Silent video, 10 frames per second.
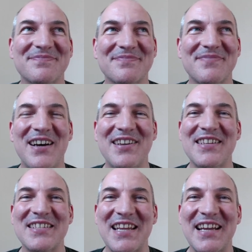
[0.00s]

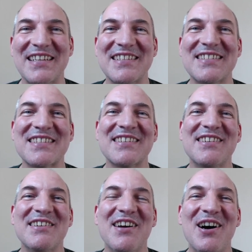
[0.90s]
understands
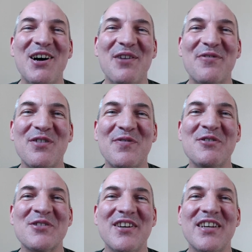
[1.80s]
after a few
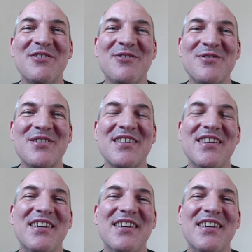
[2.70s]
cycles,